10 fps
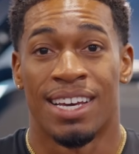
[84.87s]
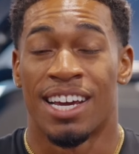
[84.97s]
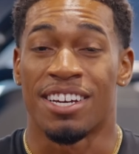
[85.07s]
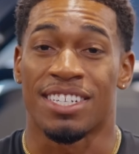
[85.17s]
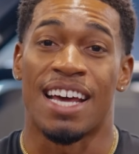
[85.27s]

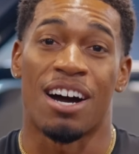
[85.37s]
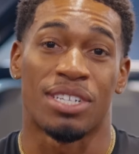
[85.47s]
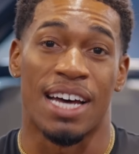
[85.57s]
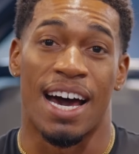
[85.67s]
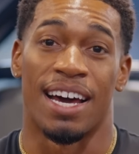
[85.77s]
Here's the
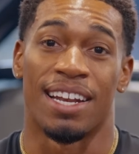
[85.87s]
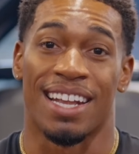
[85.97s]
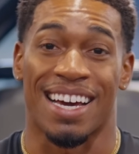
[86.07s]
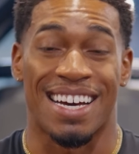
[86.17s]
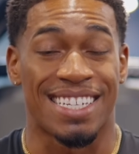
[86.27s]
downside.
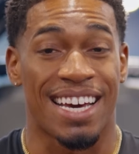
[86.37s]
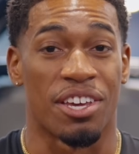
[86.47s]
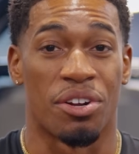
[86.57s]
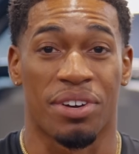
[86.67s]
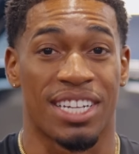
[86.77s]
Like I said,
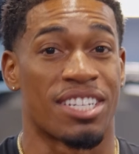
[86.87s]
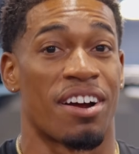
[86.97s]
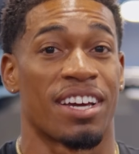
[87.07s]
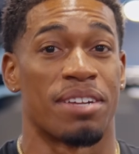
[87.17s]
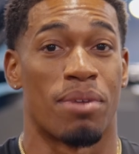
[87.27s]
you don't get to
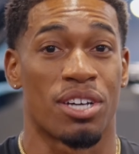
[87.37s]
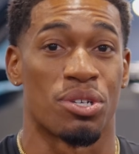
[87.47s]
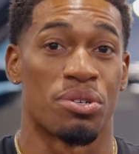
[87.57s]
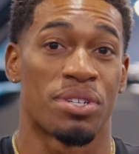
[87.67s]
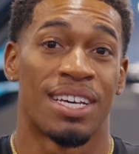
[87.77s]
target the
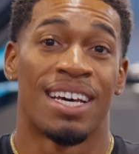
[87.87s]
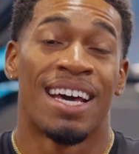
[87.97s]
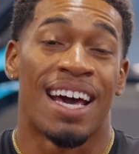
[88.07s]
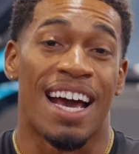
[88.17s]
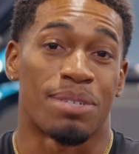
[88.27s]
muscles
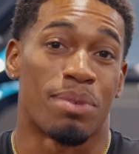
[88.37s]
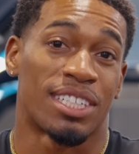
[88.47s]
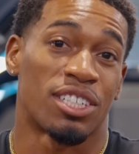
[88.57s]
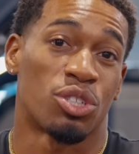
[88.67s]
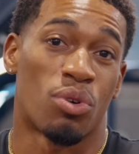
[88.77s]
as
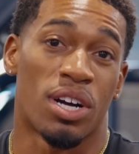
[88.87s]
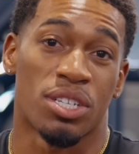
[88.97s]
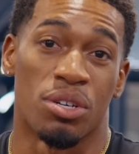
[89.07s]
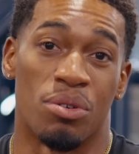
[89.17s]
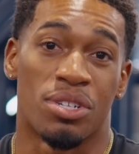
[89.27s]
much as you want
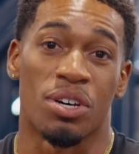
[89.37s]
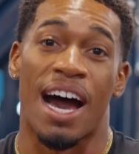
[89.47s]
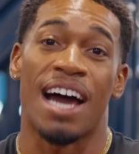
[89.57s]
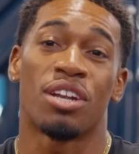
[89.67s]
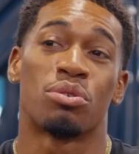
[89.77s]
to. So
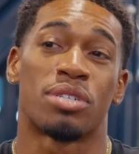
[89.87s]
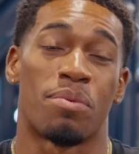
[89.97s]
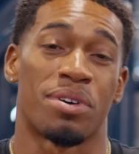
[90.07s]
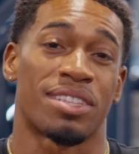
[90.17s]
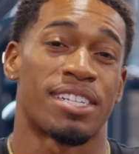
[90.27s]
I do
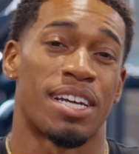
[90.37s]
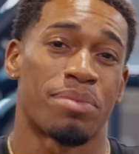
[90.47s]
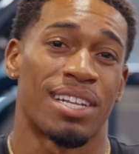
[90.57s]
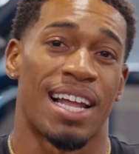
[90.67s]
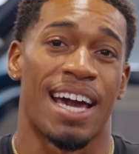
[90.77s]

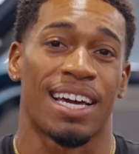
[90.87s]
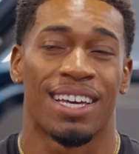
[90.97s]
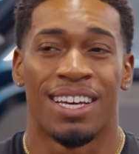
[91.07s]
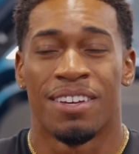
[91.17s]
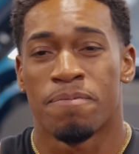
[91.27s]
something like
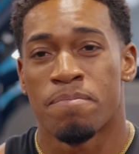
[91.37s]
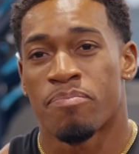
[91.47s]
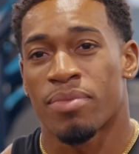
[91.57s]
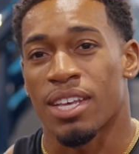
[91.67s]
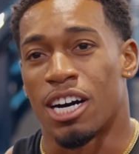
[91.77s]

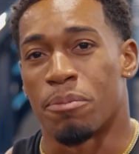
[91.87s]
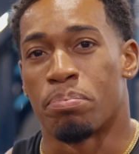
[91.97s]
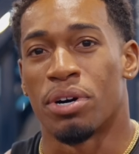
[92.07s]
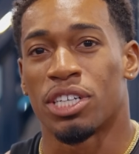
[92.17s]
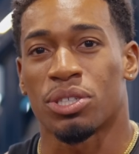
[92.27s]
a
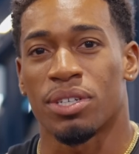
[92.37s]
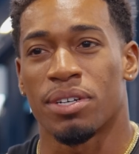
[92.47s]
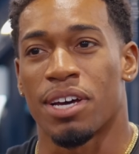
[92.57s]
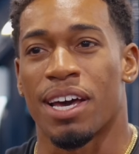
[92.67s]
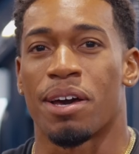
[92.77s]
push
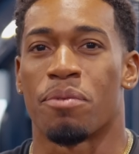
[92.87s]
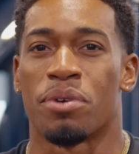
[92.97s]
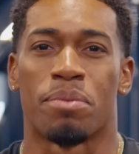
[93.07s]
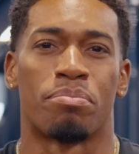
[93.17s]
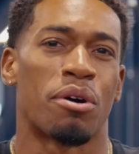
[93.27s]

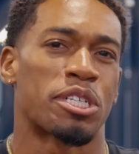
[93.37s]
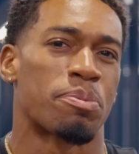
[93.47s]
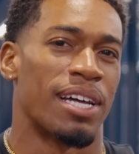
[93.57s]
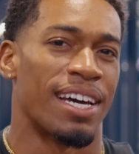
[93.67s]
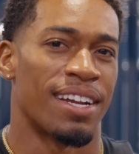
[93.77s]
with a bro
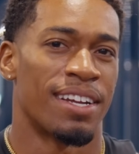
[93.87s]
split.